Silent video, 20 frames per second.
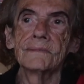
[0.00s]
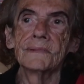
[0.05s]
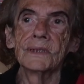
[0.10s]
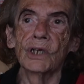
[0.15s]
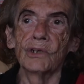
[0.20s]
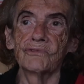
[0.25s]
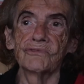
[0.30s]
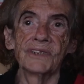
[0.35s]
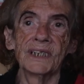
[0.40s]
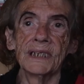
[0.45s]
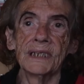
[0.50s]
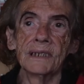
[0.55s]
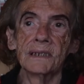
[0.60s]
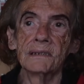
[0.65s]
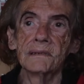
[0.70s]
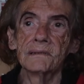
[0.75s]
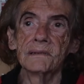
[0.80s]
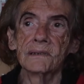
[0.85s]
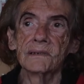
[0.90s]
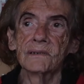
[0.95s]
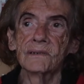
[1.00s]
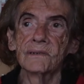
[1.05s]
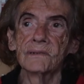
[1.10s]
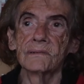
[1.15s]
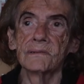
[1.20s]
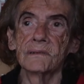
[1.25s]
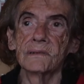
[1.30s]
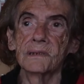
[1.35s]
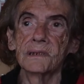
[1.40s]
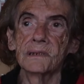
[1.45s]
Not really,
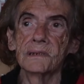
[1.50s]
no.